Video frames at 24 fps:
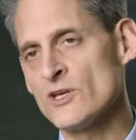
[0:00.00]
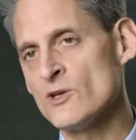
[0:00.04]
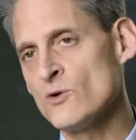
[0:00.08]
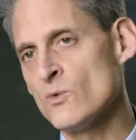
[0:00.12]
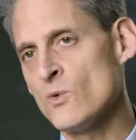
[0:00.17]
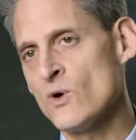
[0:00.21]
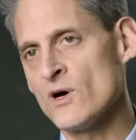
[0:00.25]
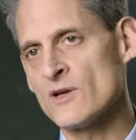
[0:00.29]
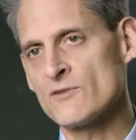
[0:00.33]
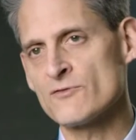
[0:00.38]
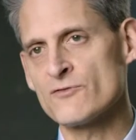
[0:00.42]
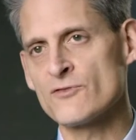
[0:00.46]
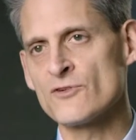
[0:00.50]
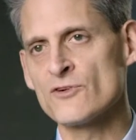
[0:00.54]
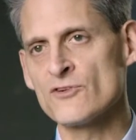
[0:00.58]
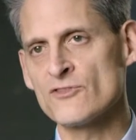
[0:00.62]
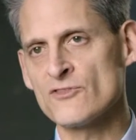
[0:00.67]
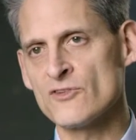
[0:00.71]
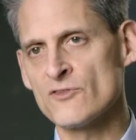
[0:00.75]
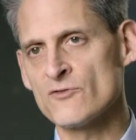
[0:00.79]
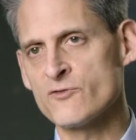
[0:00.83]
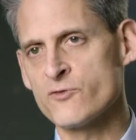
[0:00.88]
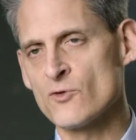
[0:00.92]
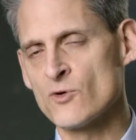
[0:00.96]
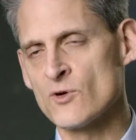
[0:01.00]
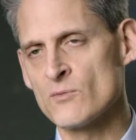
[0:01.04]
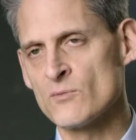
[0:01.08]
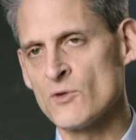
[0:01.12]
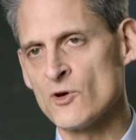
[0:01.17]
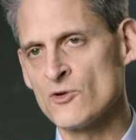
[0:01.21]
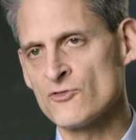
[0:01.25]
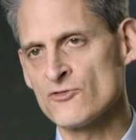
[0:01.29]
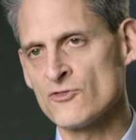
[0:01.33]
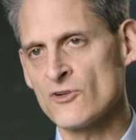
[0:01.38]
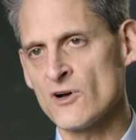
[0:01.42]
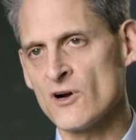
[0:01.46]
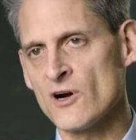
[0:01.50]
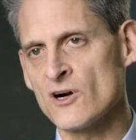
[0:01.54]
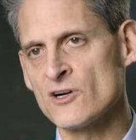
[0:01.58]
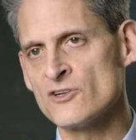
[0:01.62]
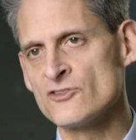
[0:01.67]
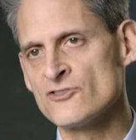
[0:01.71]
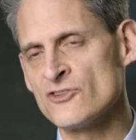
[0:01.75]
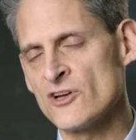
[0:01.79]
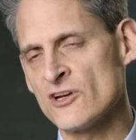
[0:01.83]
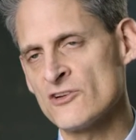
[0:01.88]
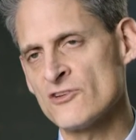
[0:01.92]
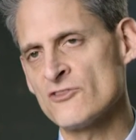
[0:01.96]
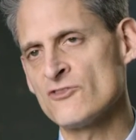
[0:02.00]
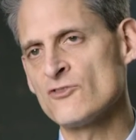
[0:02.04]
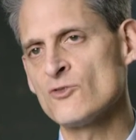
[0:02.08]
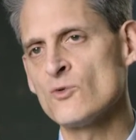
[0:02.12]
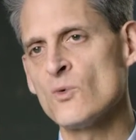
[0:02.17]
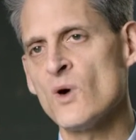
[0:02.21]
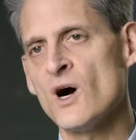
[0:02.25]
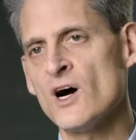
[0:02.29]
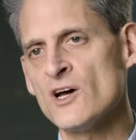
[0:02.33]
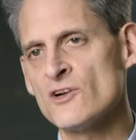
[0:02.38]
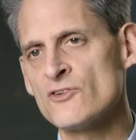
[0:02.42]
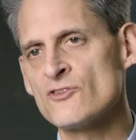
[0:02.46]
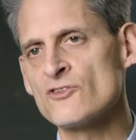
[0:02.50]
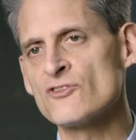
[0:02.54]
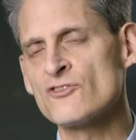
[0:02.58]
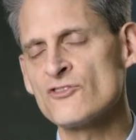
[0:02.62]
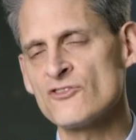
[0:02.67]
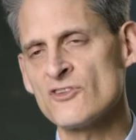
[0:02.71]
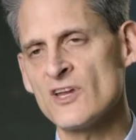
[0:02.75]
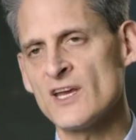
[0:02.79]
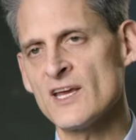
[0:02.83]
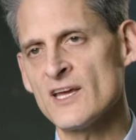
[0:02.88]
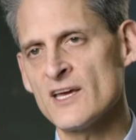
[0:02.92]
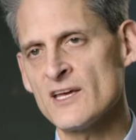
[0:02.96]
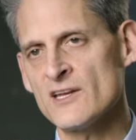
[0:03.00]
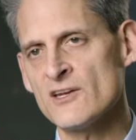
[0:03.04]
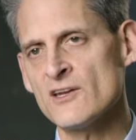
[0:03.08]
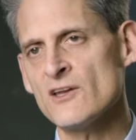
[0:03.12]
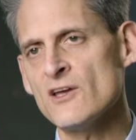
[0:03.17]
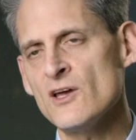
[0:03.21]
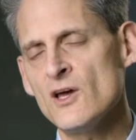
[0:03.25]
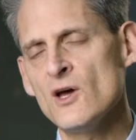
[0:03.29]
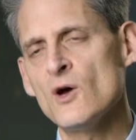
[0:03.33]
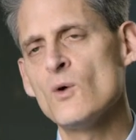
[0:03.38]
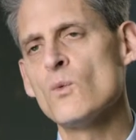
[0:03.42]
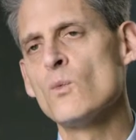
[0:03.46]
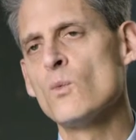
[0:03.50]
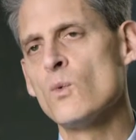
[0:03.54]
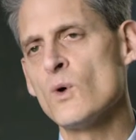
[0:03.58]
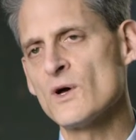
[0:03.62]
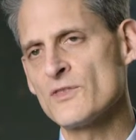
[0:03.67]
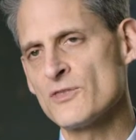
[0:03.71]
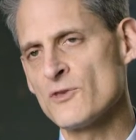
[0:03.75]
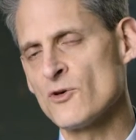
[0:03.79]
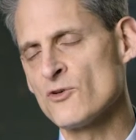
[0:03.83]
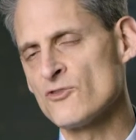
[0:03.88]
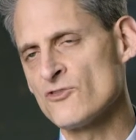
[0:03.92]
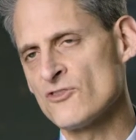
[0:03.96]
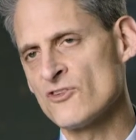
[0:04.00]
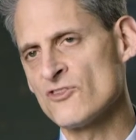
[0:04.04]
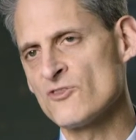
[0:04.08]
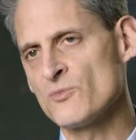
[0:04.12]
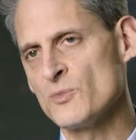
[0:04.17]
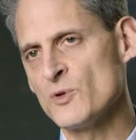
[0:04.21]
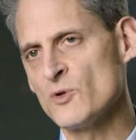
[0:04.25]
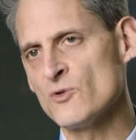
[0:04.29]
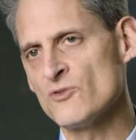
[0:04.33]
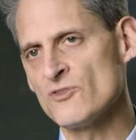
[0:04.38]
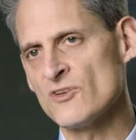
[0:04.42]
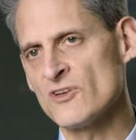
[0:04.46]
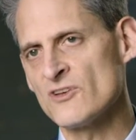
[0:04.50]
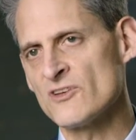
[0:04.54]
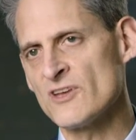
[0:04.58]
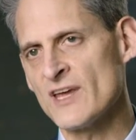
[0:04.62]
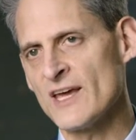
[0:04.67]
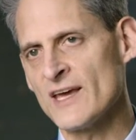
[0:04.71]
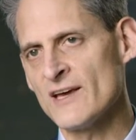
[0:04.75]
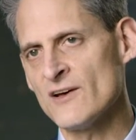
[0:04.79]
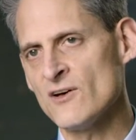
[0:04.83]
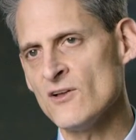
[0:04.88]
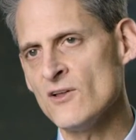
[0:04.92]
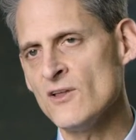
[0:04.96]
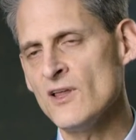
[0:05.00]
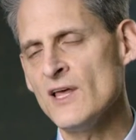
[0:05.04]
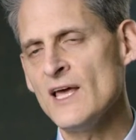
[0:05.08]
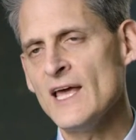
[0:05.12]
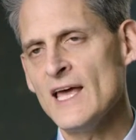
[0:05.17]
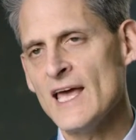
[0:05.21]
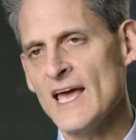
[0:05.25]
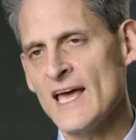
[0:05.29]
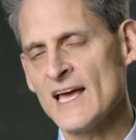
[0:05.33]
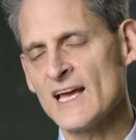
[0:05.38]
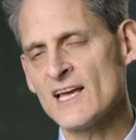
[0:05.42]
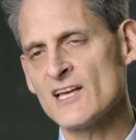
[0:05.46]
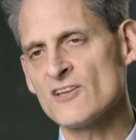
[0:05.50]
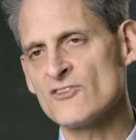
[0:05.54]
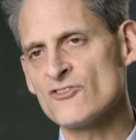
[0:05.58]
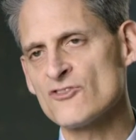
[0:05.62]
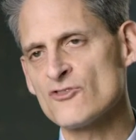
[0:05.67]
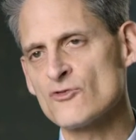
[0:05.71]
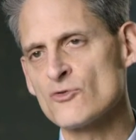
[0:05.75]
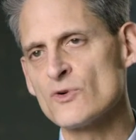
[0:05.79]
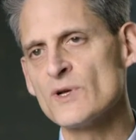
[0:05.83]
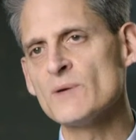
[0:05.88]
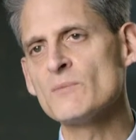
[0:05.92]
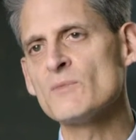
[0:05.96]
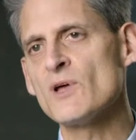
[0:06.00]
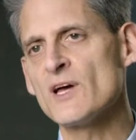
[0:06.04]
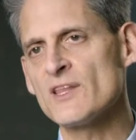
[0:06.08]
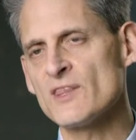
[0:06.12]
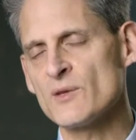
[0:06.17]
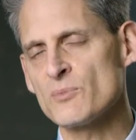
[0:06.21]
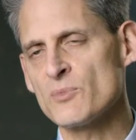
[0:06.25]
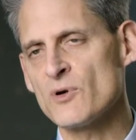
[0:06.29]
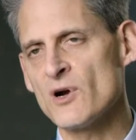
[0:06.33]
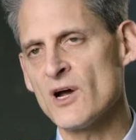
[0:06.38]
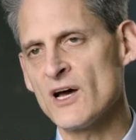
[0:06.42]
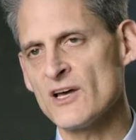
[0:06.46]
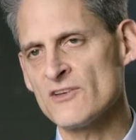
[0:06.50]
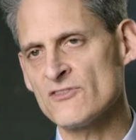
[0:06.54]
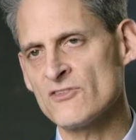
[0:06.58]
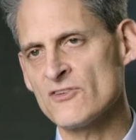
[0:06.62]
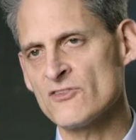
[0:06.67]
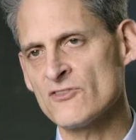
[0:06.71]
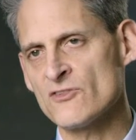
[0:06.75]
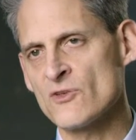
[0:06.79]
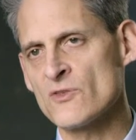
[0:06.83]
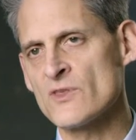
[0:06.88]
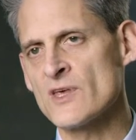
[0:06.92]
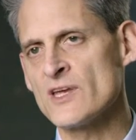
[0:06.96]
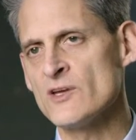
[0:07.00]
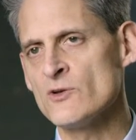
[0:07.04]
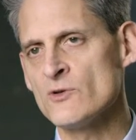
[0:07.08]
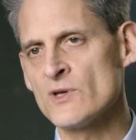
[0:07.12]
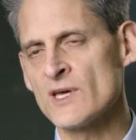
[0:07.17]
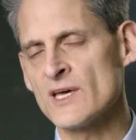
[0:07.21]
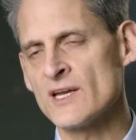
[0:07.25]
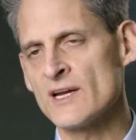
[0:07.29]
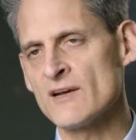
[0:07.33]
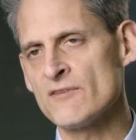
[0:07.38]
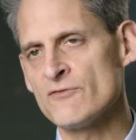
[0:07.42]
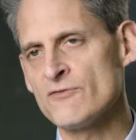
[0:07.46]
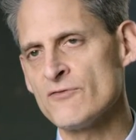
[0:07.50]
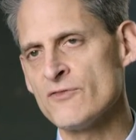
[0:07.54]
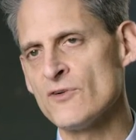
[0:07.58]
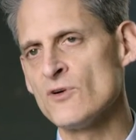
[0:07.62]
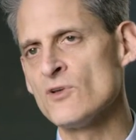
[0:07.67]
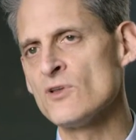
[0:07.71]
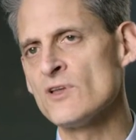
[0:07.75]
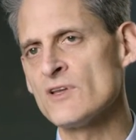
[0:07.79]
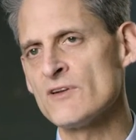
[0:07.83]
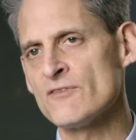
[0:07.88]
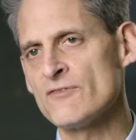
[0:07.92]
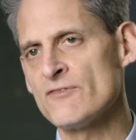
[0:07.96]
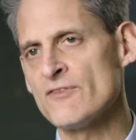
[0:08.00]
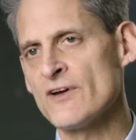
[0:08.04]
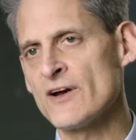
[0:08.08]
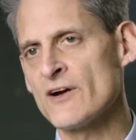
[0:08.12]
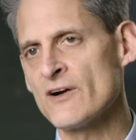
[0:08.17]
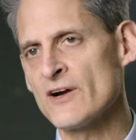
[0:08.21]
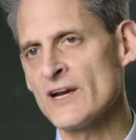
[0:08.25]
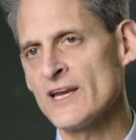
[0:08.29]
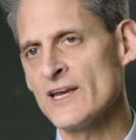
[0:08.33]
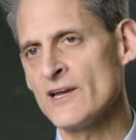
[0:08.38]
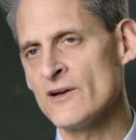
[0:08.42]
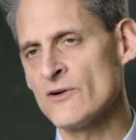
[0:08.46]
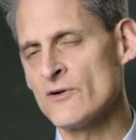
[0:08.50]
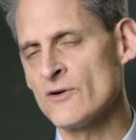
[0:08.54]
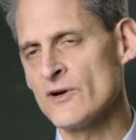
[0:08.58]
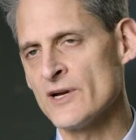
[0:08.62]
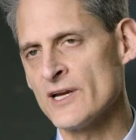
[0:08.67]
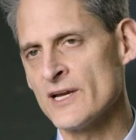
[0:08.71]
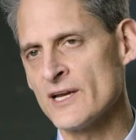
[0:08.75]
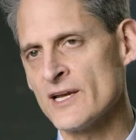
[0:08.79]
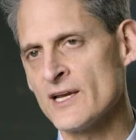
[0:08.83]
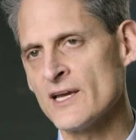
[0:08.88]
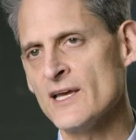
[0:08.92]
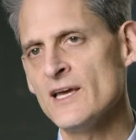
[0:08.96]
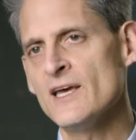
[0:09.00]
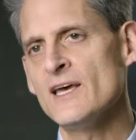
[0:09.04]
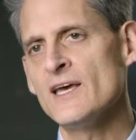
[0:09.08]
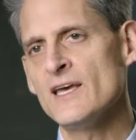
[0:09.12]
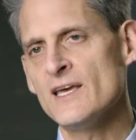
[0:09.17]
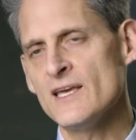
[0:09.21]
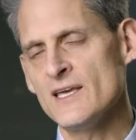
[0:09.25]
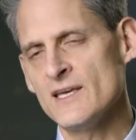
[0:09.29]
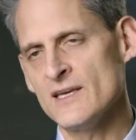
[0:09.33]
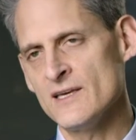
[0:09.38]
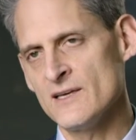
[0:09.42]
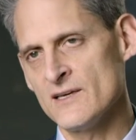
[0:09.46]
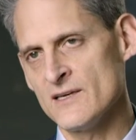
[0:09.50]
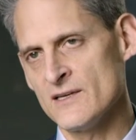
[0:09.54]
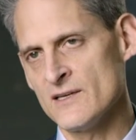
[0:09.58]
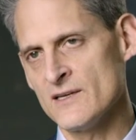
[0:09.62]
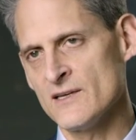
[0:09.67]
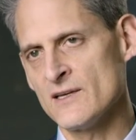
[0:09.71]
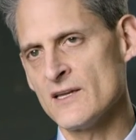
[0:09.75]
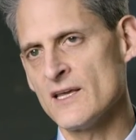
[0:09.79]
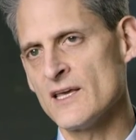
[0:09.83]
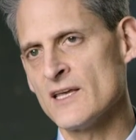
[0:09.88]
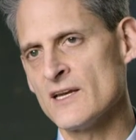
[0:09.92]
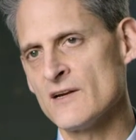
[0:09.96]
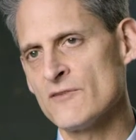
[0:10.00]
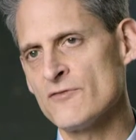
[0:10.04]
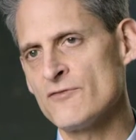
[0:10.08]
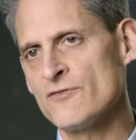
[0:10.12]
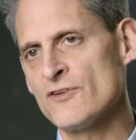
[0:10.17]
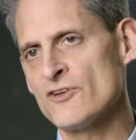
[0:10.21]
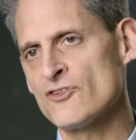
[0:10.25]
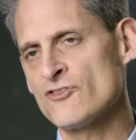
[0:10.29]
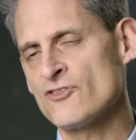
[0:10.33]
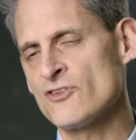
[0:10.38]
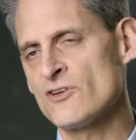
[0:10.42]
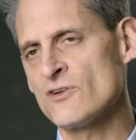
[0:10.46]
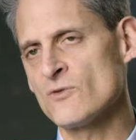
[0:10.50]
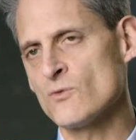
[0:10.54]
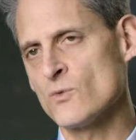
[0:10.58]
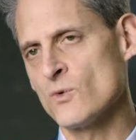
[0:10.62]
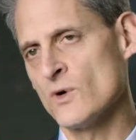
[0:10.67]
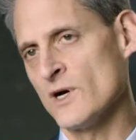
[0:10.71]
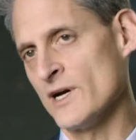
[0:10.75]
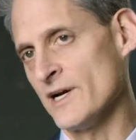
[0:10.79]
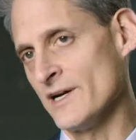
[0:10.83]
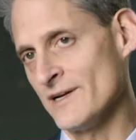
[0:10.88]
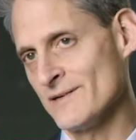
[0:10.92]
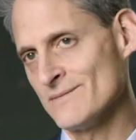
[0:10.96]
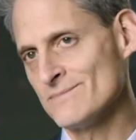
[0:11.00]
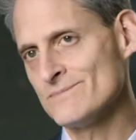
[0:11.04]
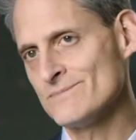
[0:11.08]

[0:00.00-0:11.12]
you want first and foremost are judges who understand what those disputes entail and can streamline the process so that you get a full and fair hearing in an efficient way.